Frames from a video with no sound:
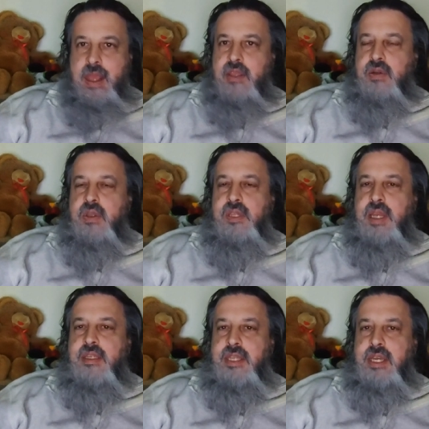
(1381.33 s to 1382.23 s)
And so it
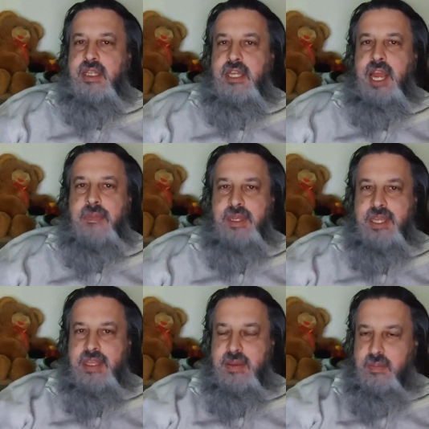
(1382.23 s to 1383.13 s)
does take a time to
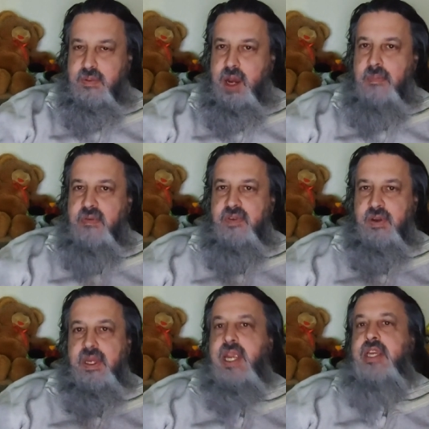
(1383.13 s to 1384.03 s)
get the proper
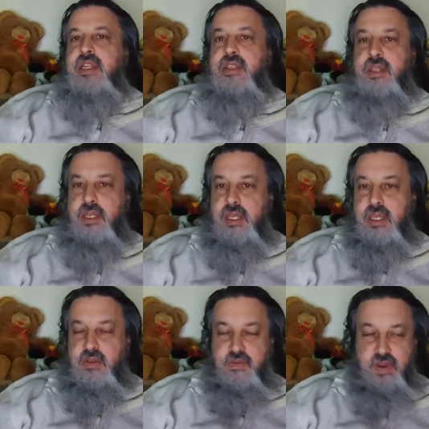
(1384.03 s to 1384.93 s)
variations,
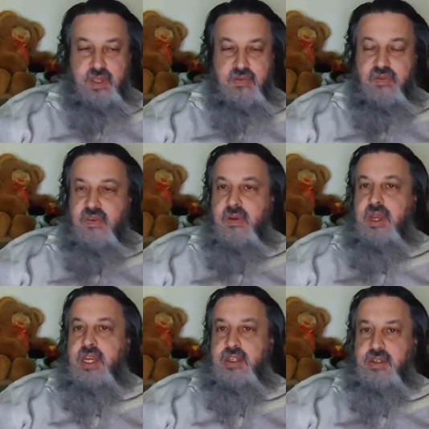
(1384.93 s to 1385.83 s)
the different
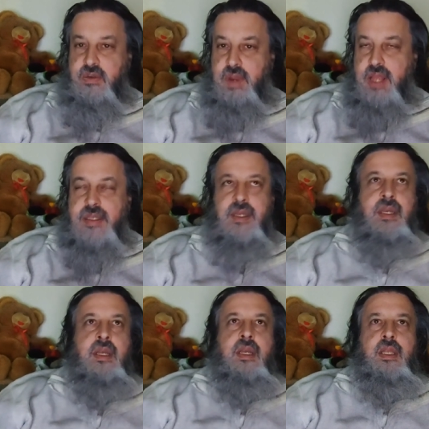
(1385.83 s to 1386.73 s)
variations correct,
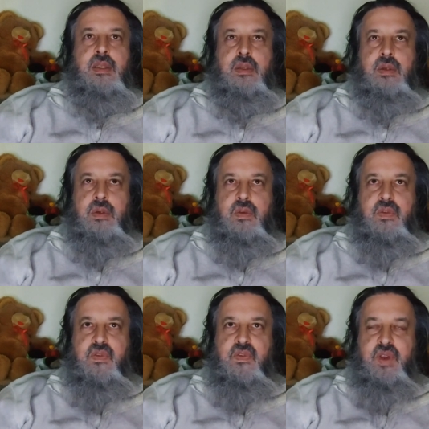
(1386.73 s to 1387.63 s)
to
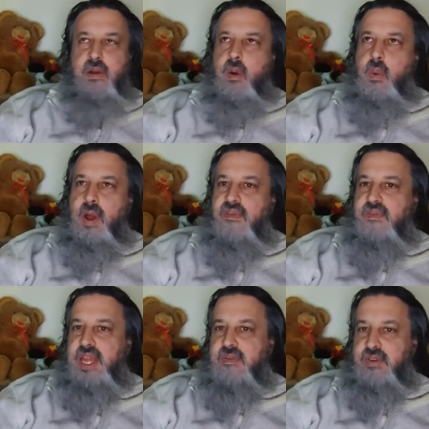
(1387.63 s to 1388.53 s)
f figure out what
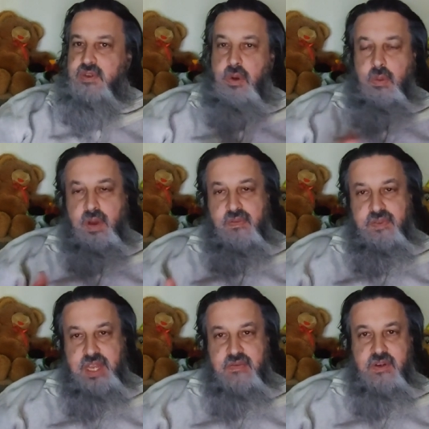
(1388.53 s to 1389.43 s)
flavors go with what
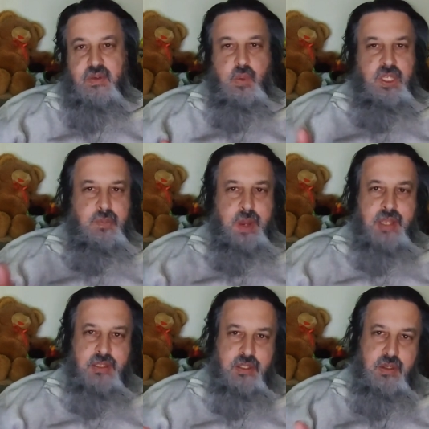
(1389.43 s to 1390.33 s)
flavors, what
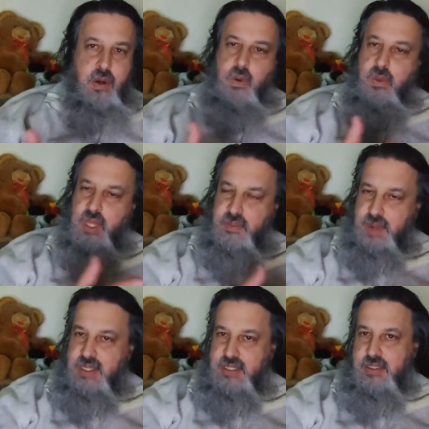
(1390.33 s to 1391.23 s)
spices go with what
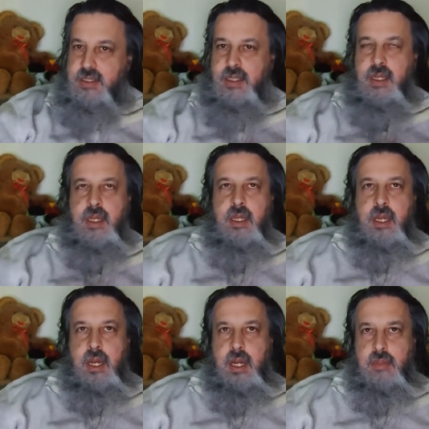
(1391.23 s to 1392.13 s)
spices,
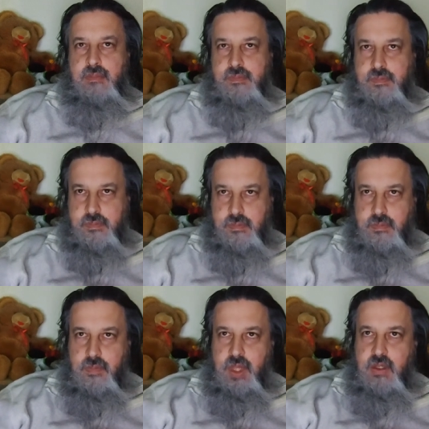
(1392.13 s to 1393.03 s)
uh,
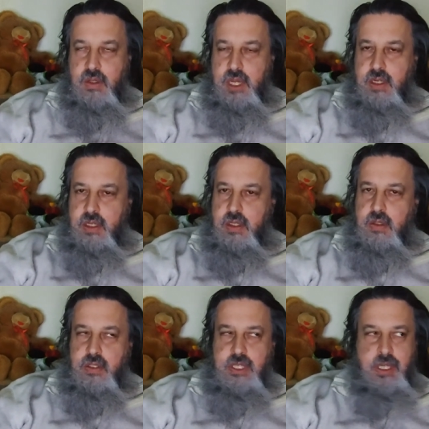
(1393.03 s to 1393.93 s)
so that you're
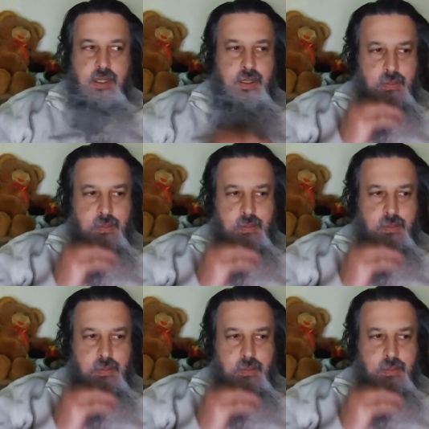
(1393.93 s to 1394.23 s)
using